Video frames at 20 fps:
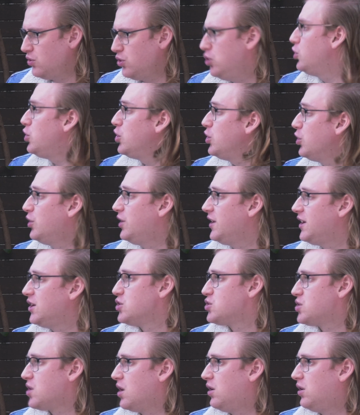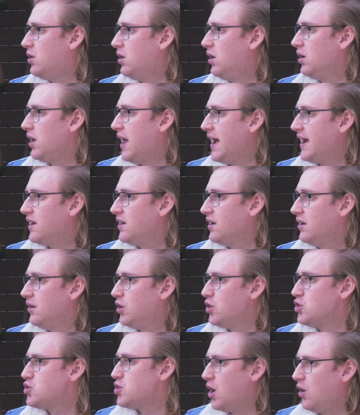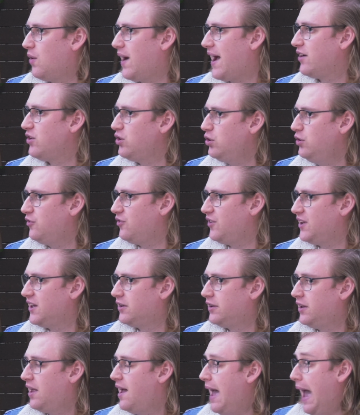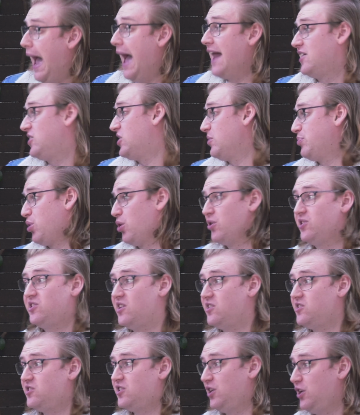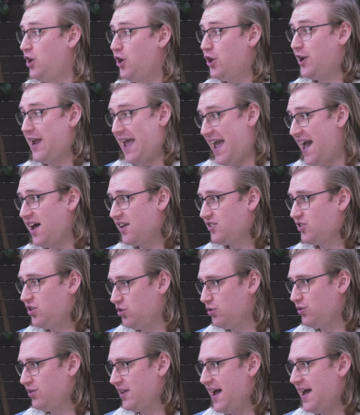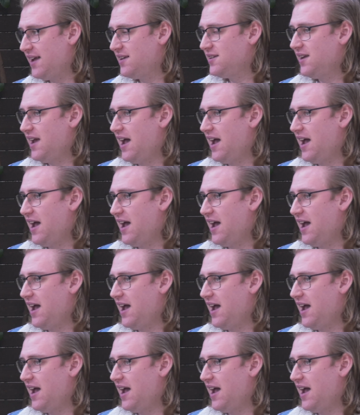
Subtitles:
You can only control how you feel, and it's a process to learn how to do that.